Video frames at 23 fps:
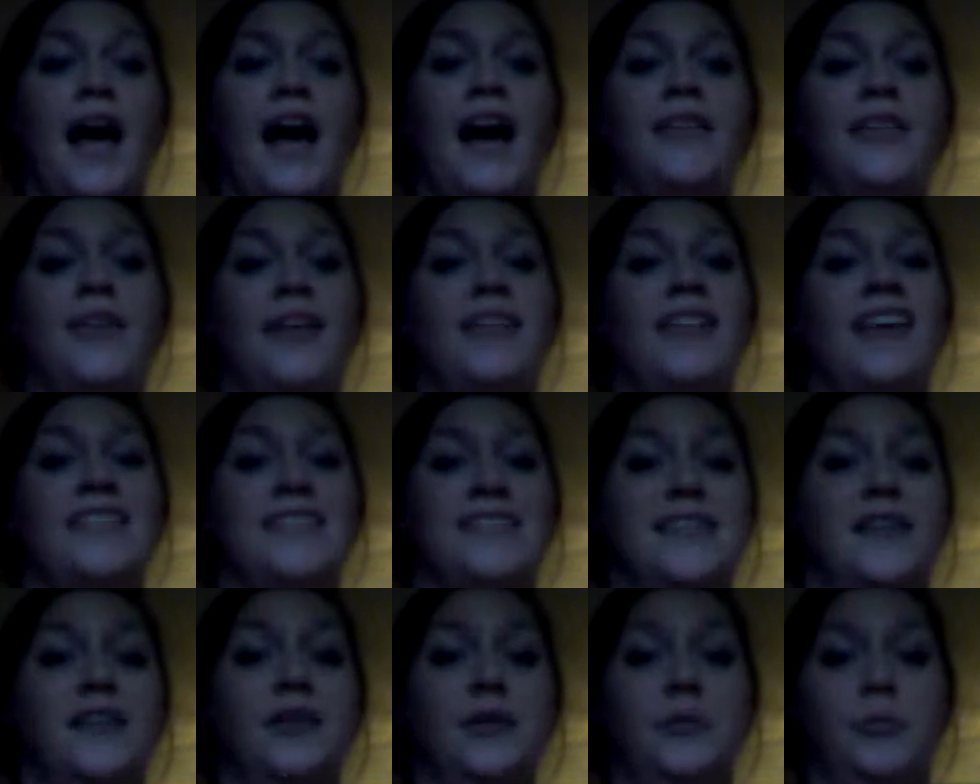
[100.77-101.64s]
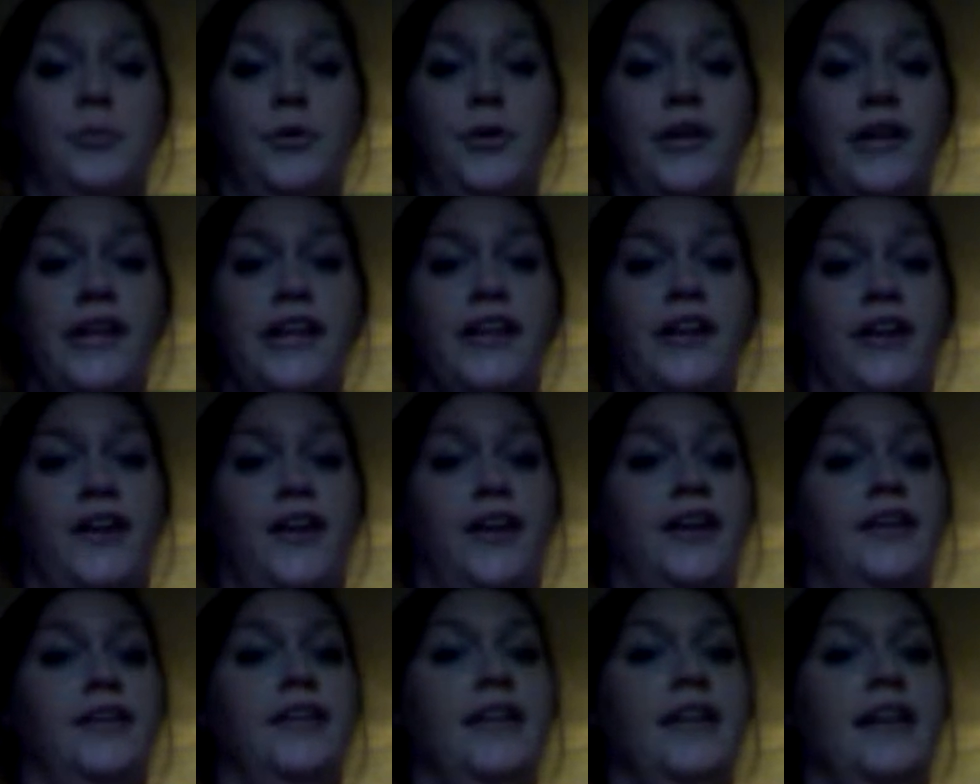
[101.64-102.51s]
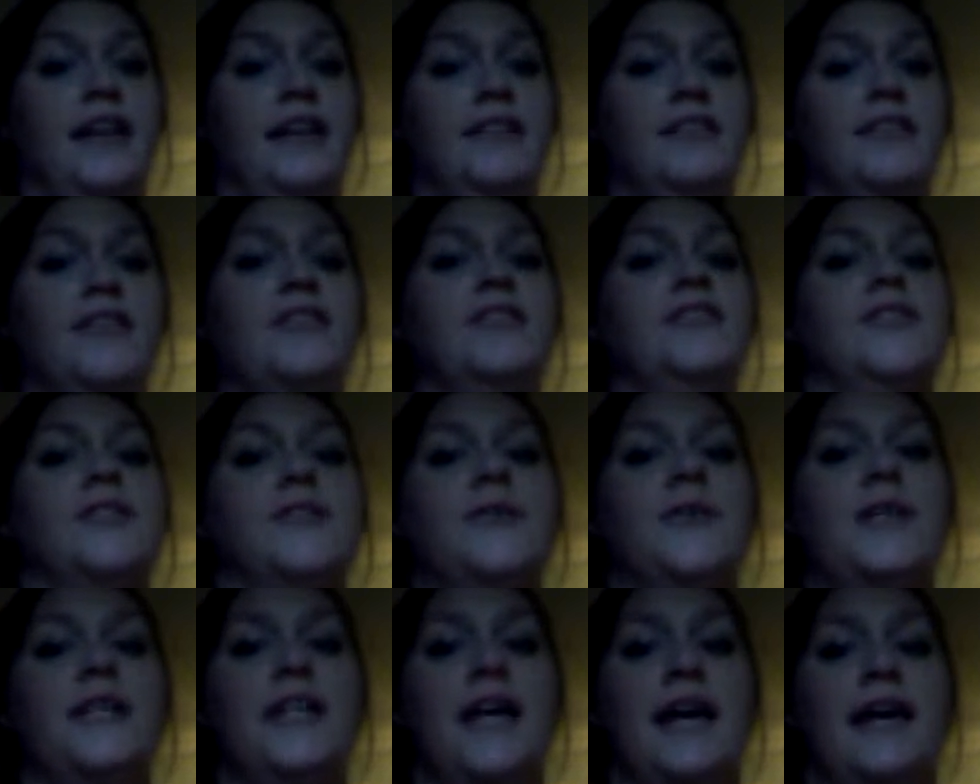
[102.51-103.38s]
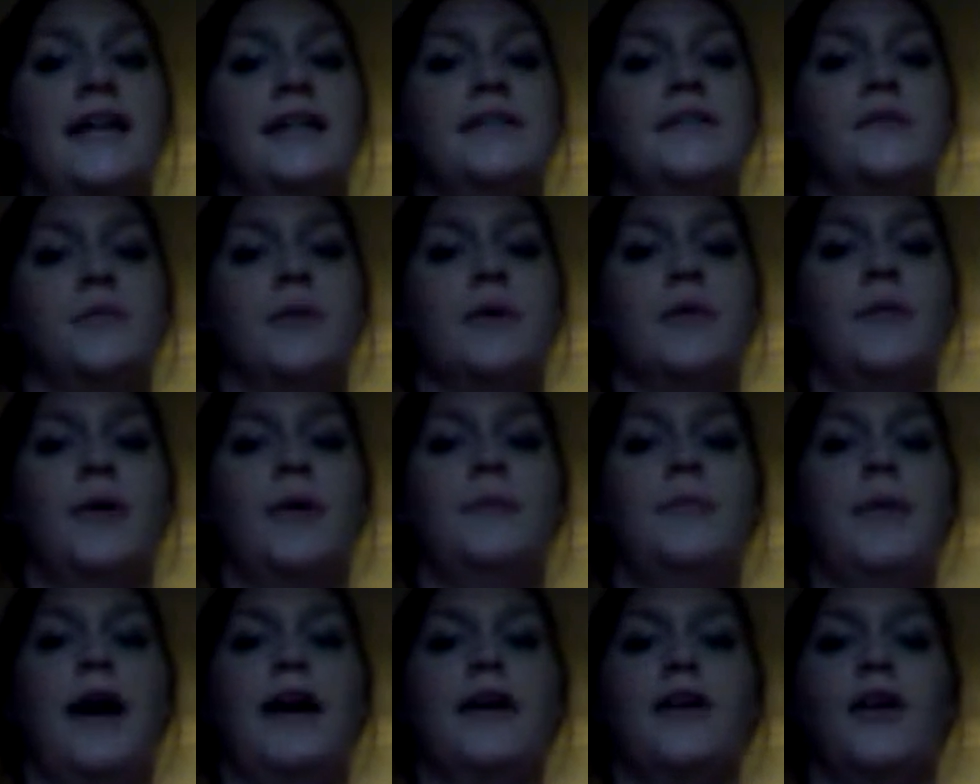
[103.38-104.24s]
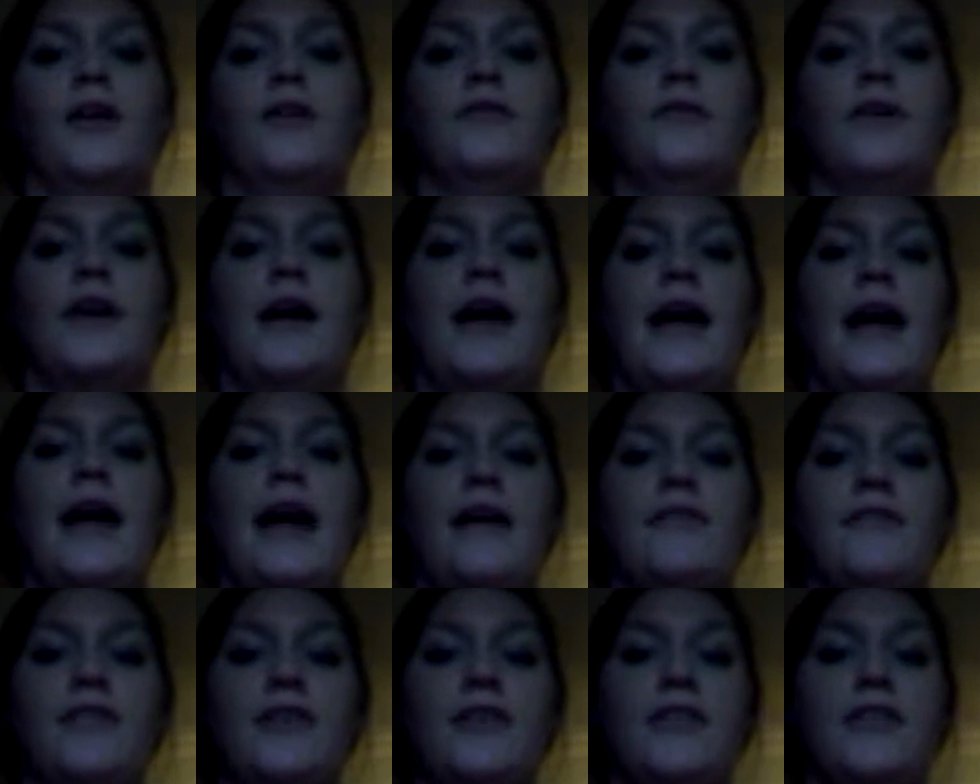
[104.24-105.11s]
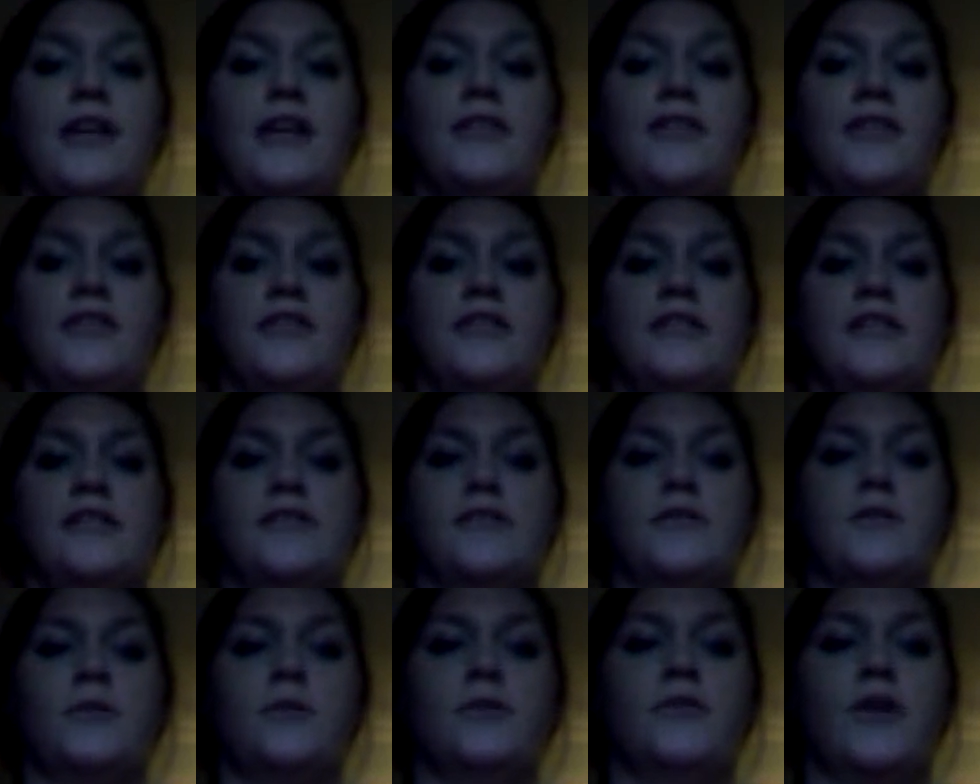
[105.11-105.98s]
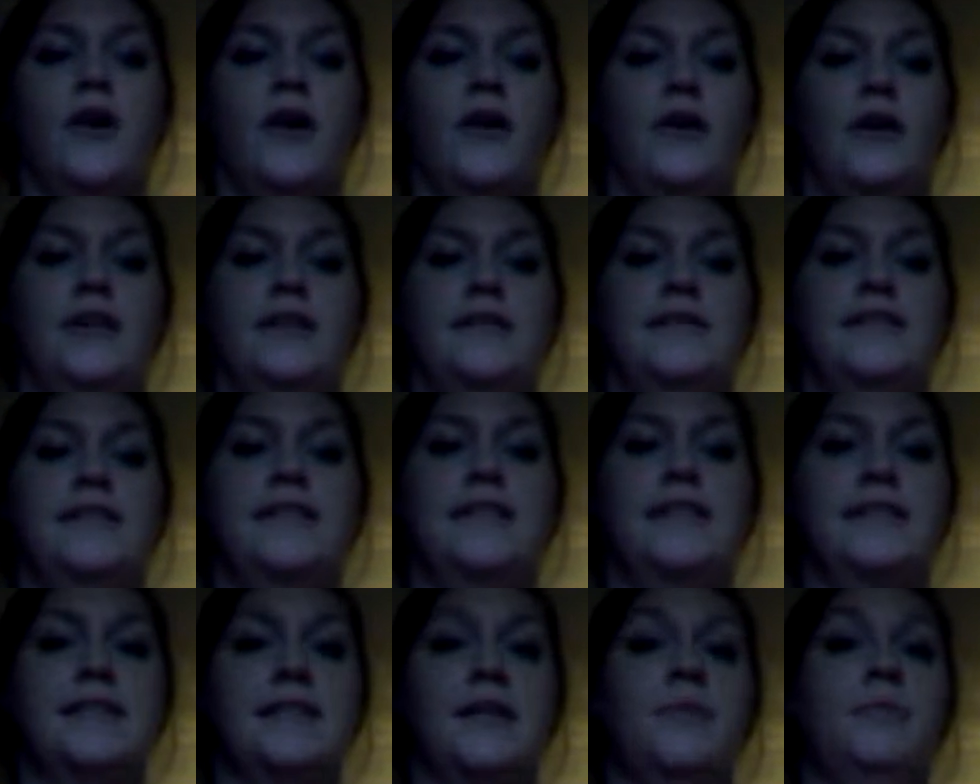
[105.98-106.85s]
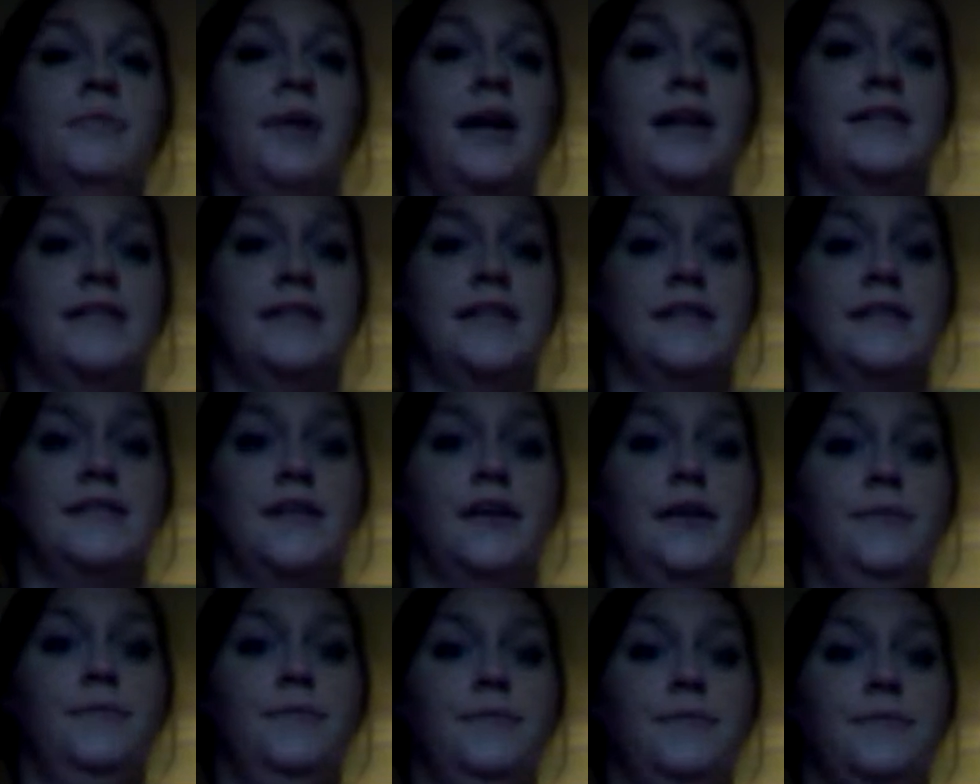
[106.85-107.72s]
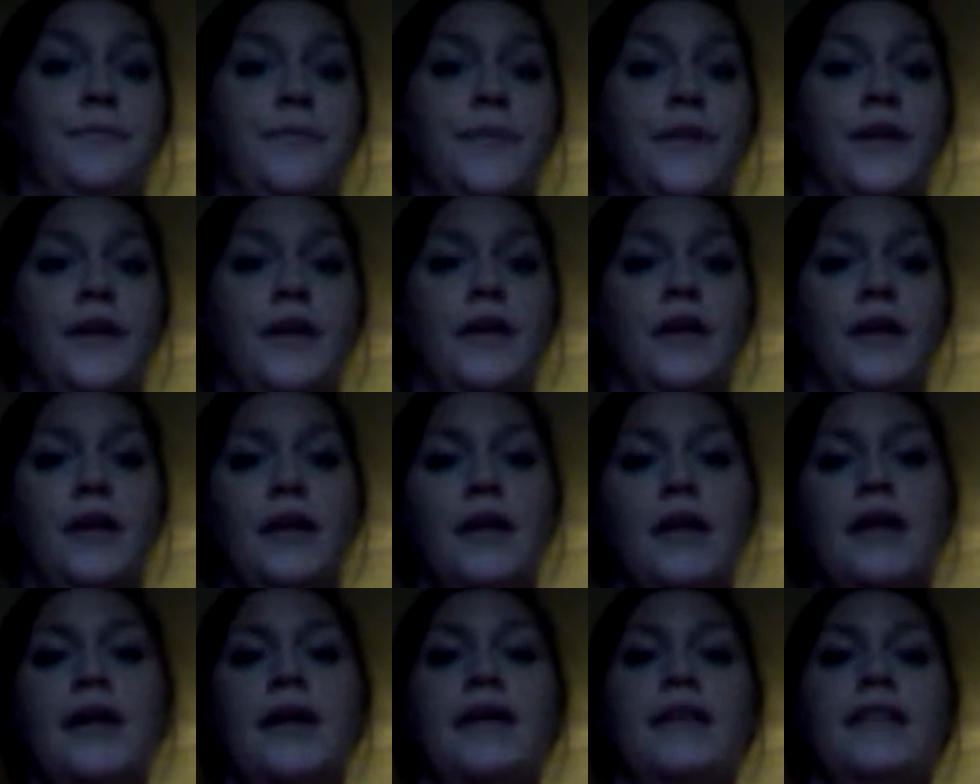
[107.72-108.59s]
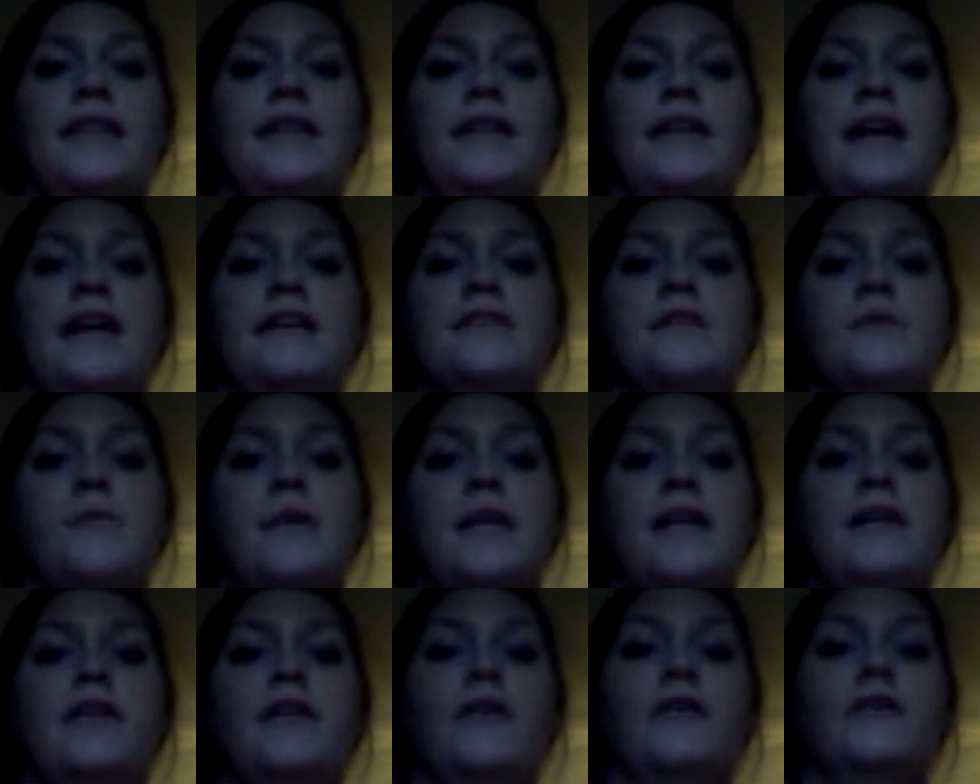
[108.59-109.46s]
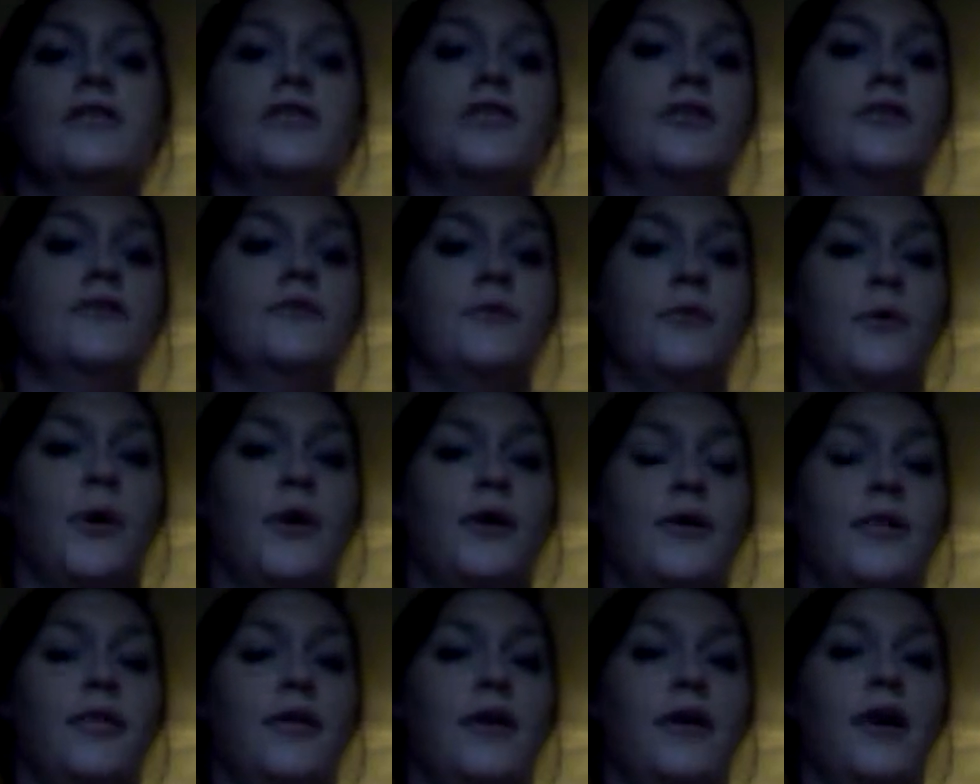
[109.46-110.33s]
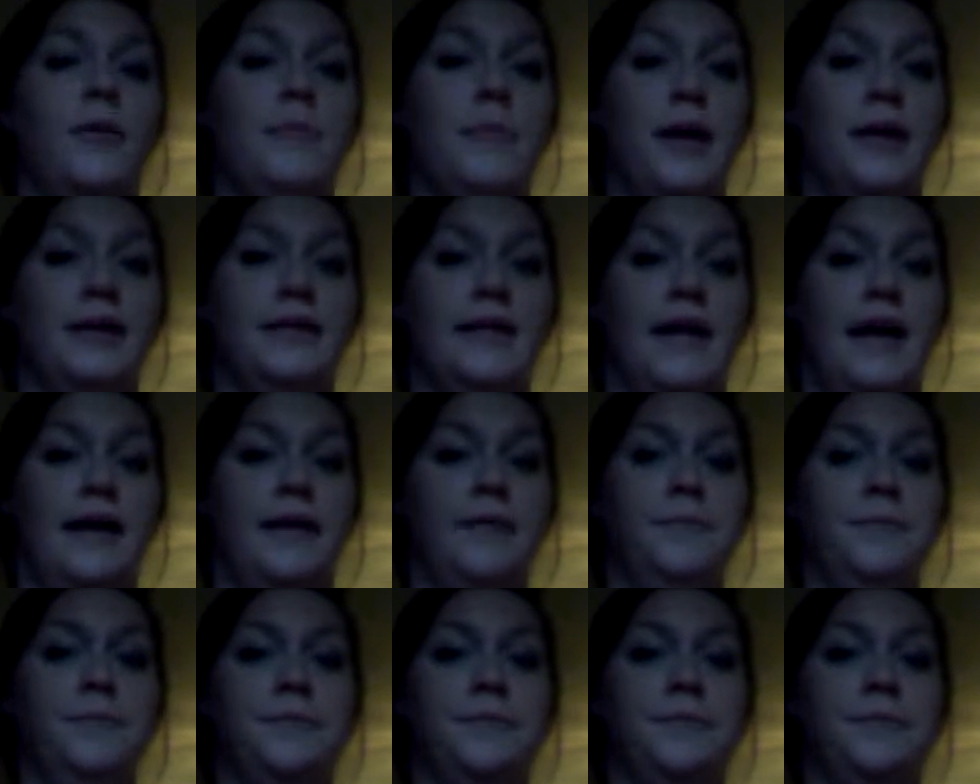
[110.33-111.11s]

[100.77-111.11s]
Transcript: I thought that sounded pretty good, and in those 3 days, we went back over everything nursing school taught us, system by system. The next week, on June 4th, a Monday,